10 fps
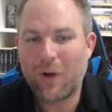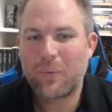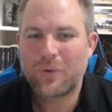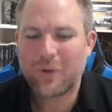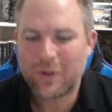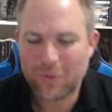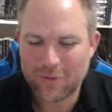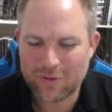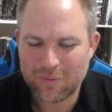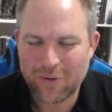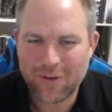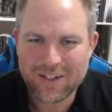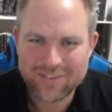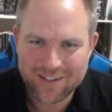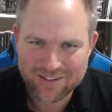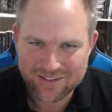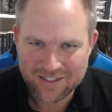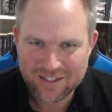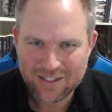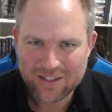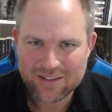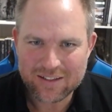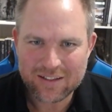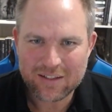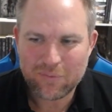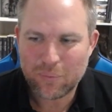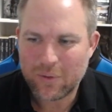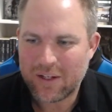I will try and talk to some guys at the elite level between now